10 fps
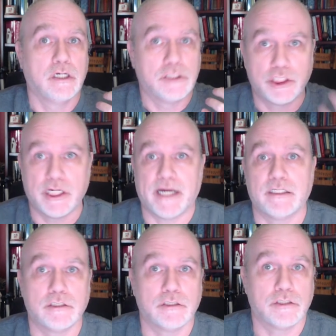chat
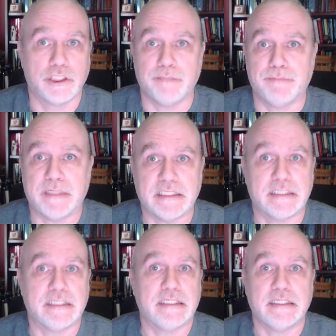
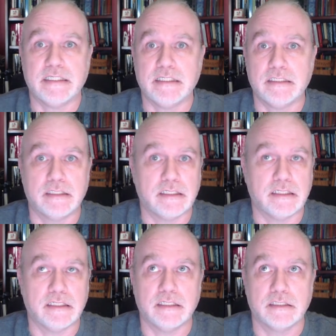GPT,
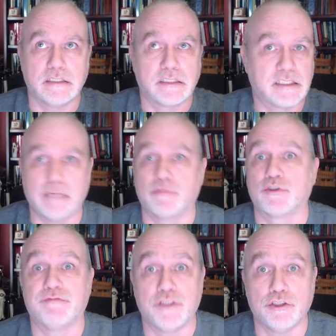the Stable
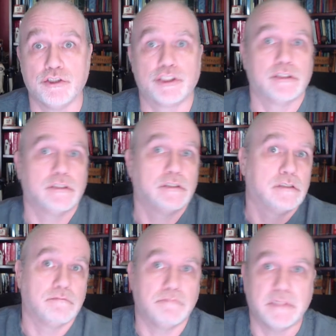Diffusion,
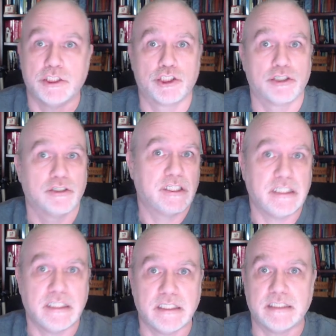
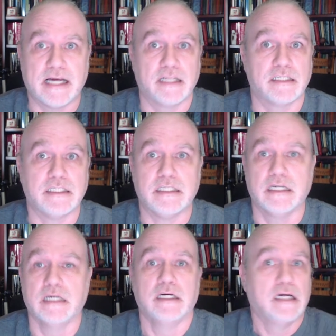Midjourney, DALL-E,
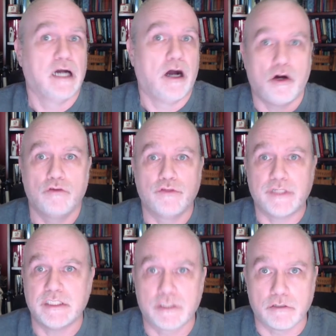all
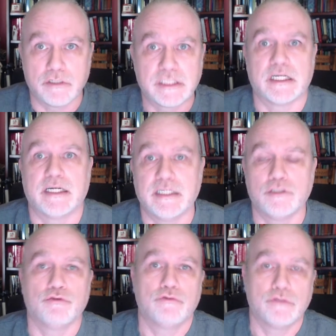these are exciting
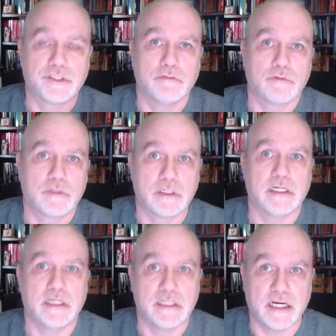tools that
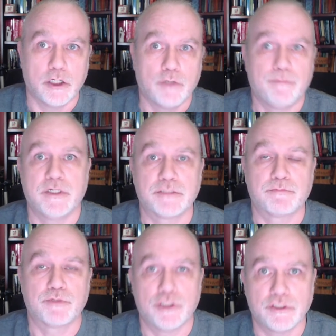to help us
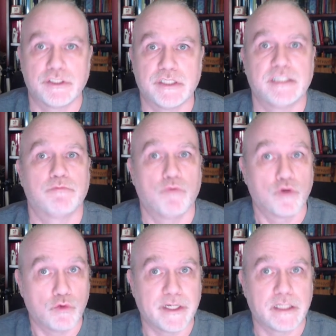produce things more
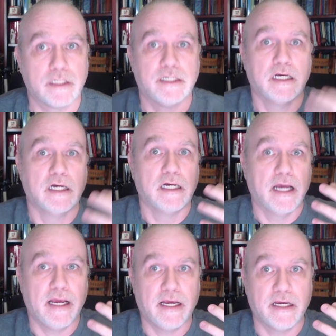quickly
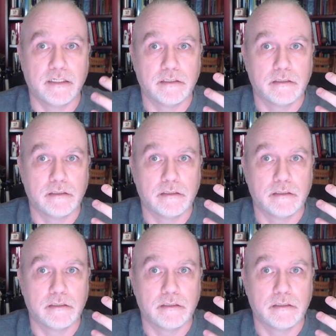and